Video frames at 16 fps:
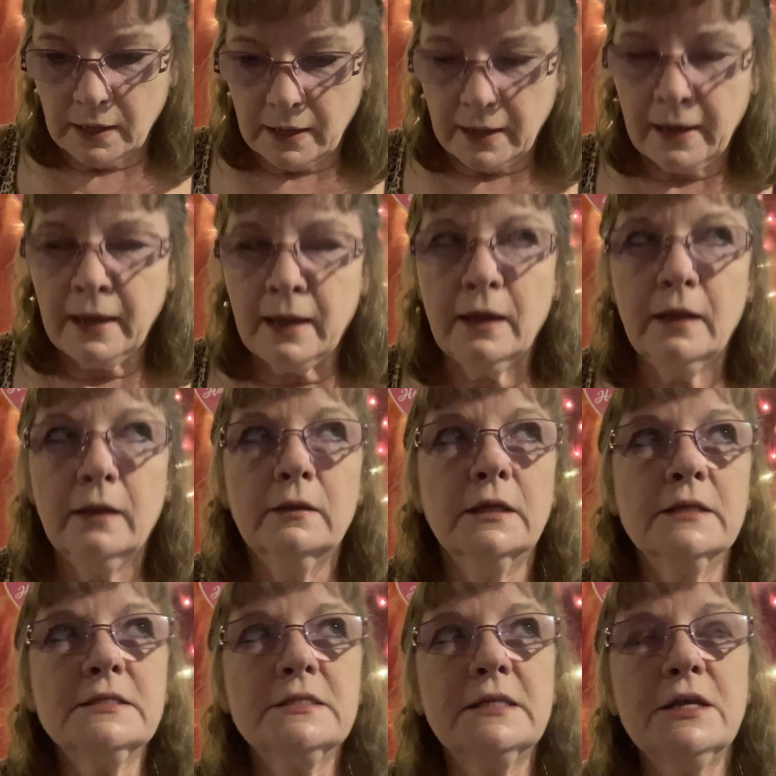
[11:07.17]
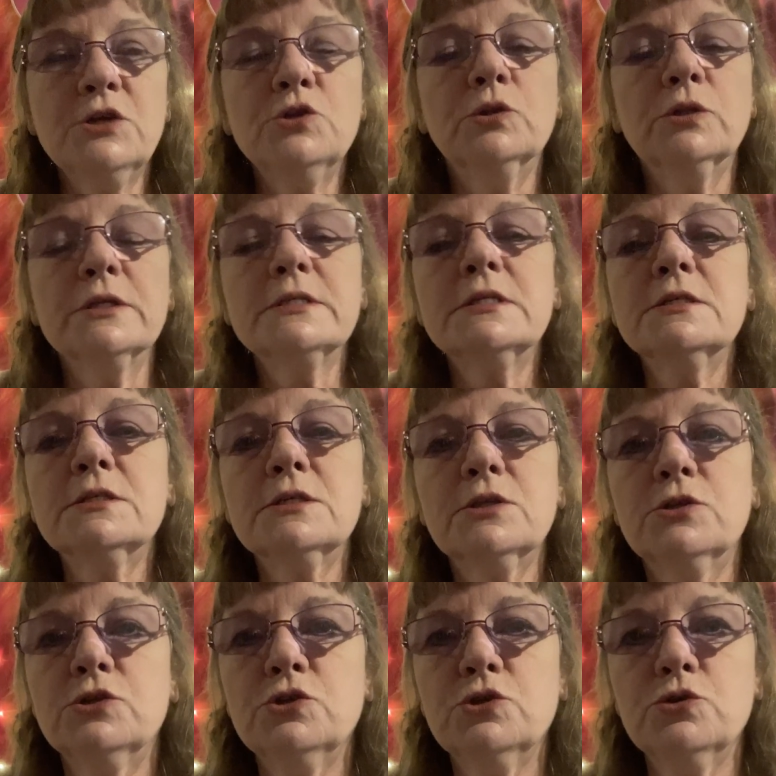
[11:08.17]
And let's say you listen to
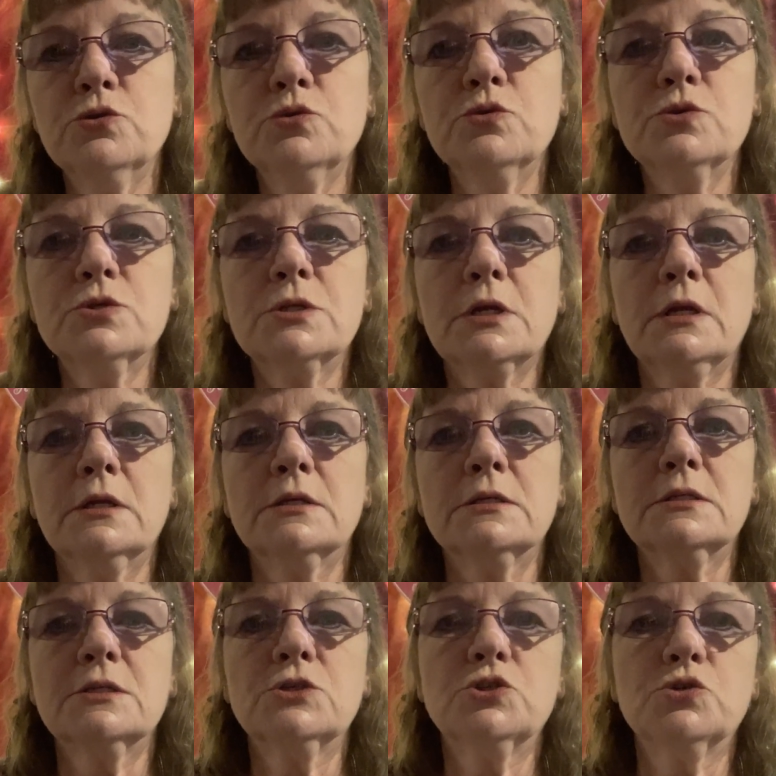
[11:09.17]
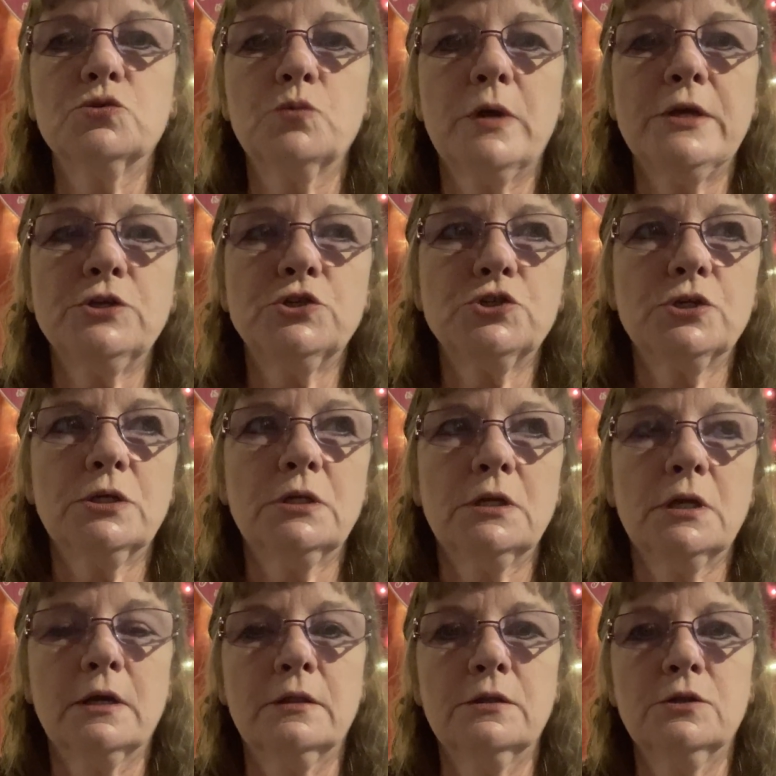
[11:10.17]
the news and a situation
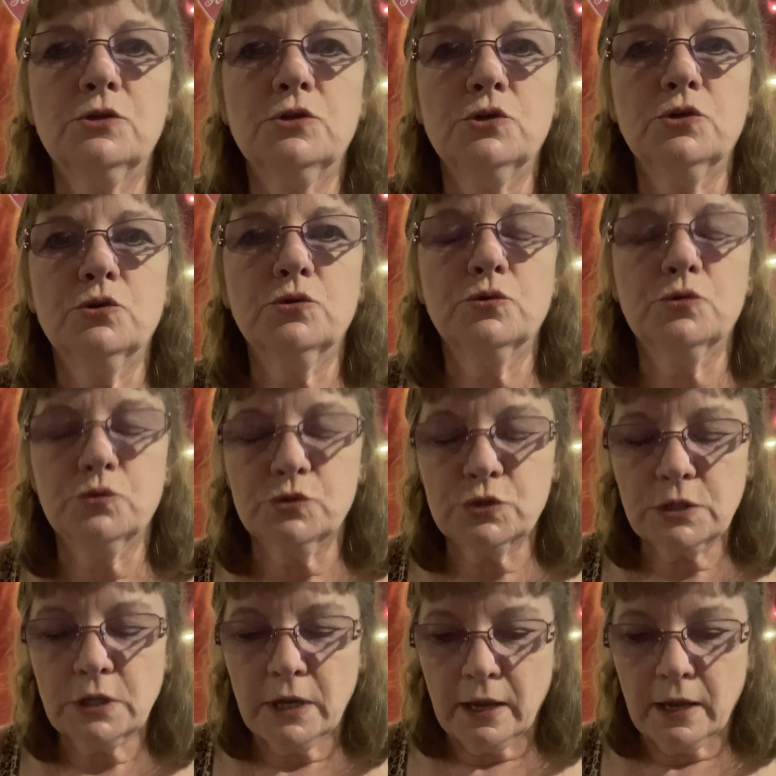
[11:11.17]
on the news,